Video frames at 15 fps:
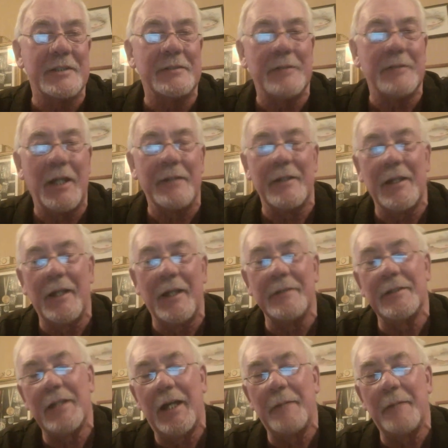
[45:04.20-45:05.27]

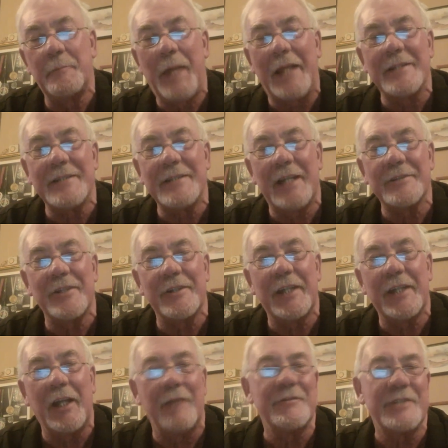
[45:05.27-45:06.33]
and pellets and that sort of
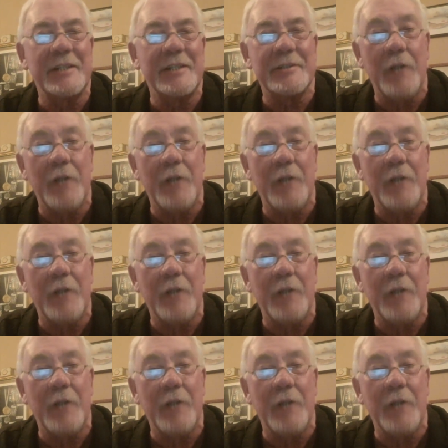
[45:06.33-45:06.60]
thing, obviously it's